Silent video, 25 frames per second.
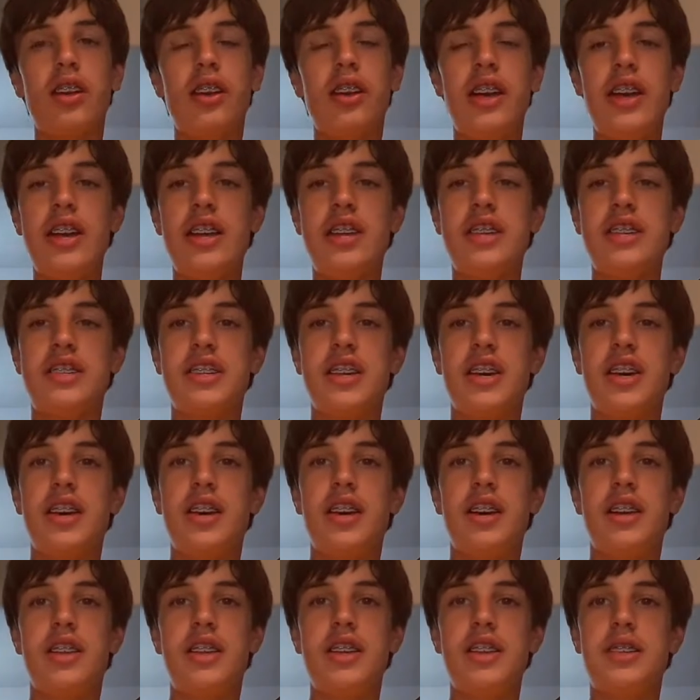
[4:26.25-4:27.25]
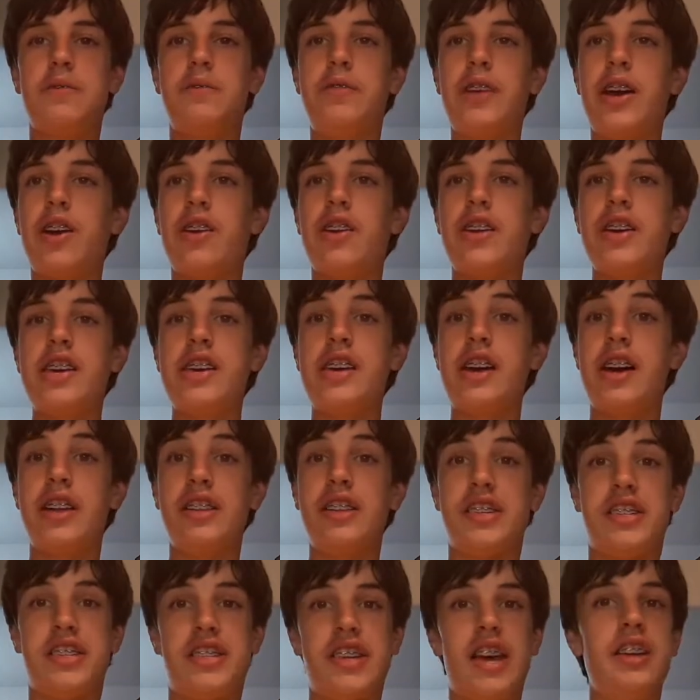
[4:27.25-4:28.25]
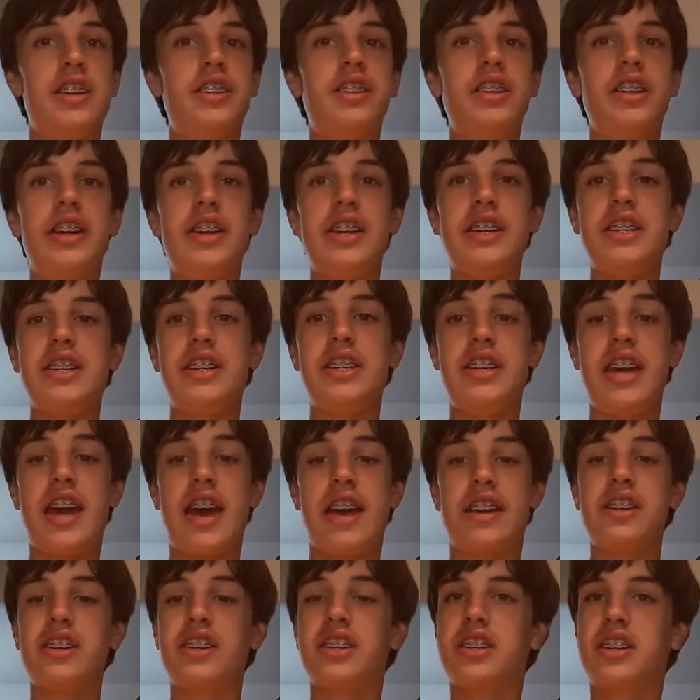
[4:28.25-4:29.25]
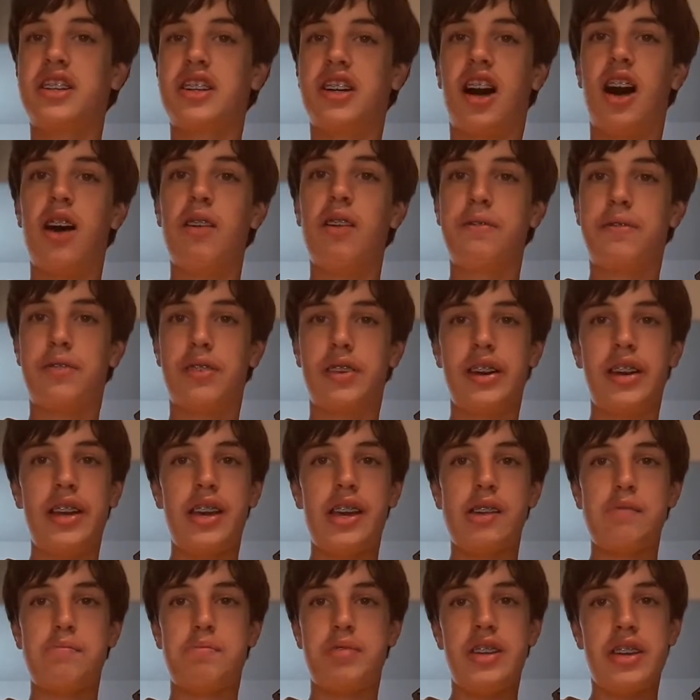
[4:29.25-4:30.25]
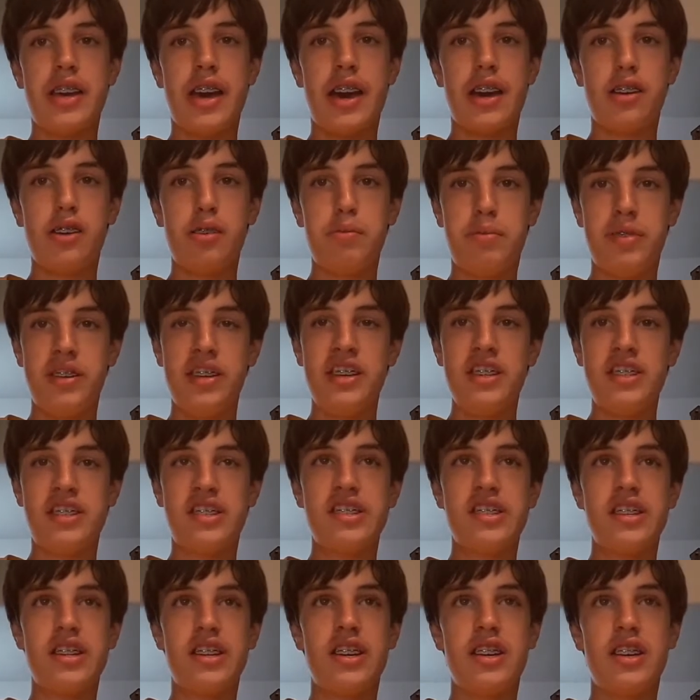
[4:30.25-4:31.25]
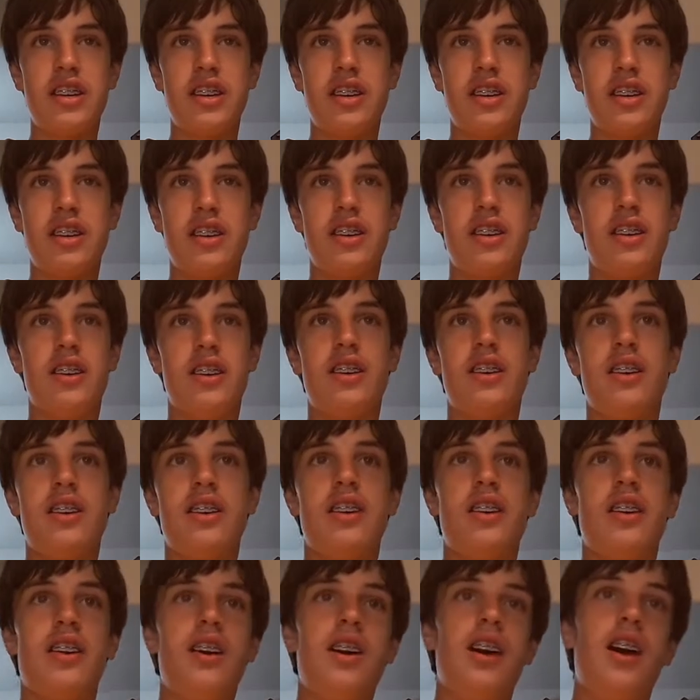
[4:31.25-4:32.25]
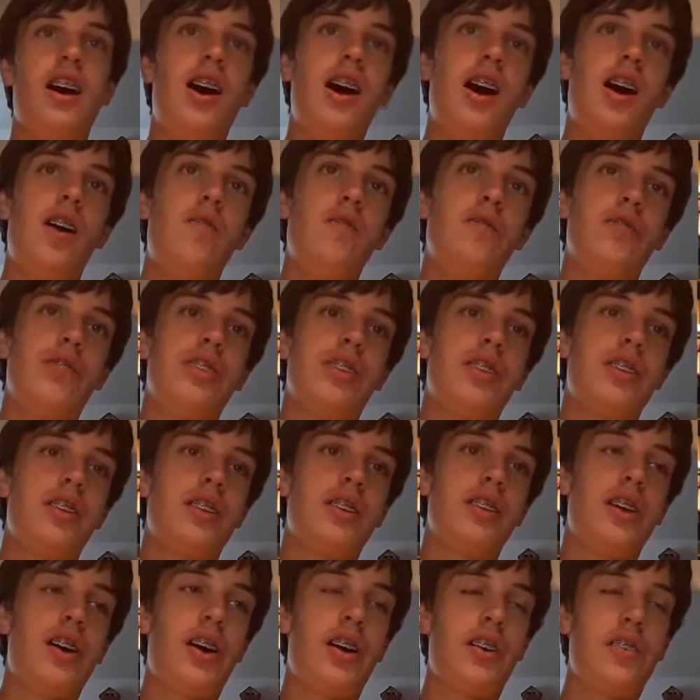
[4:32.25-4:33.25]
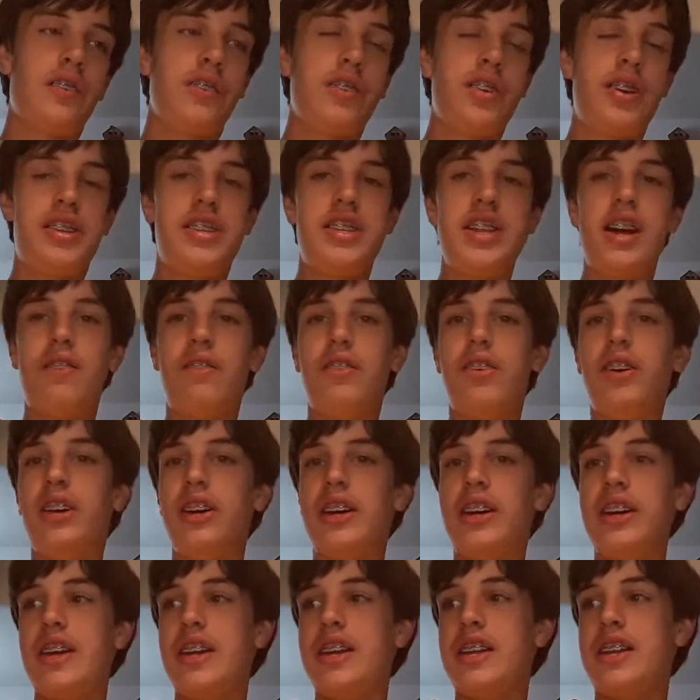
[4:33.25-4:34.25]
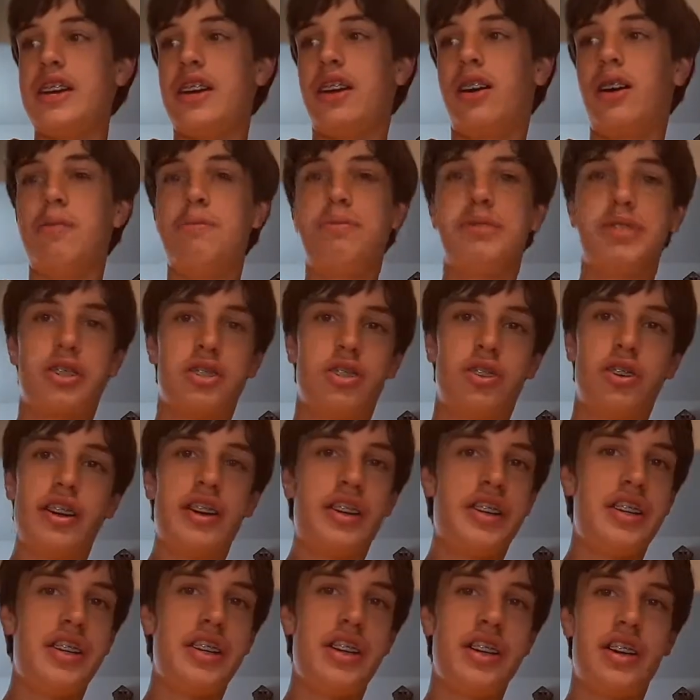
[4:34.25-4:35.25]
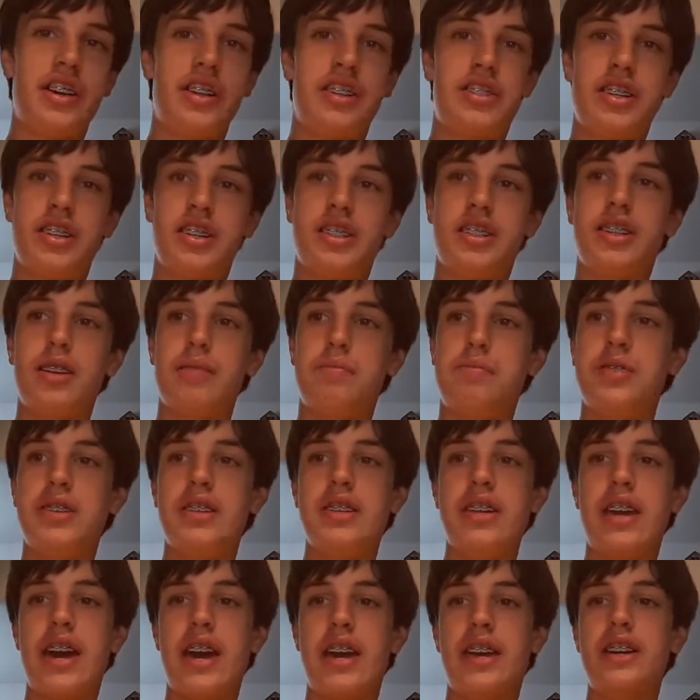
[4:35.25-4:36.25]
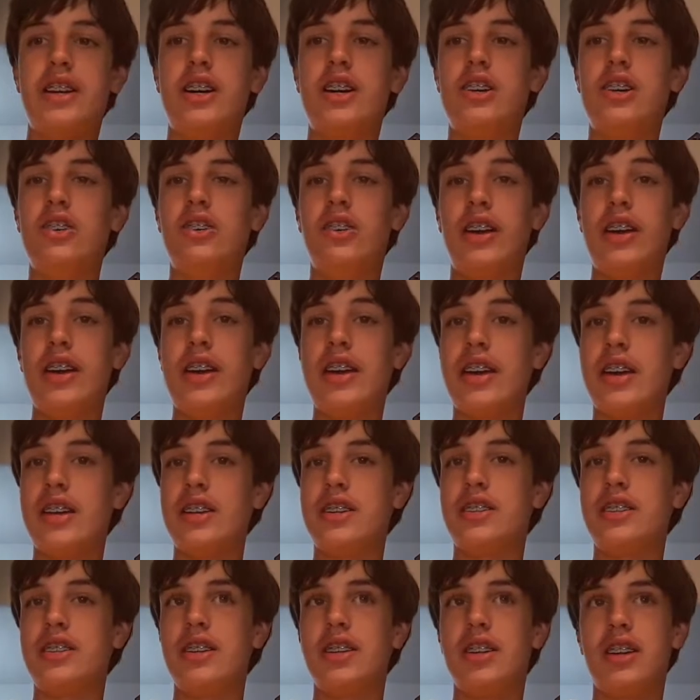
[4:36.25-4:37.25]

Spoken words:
is this very unsettling yet comforting piano piece. There's not really any harpsichord here, just a piano, and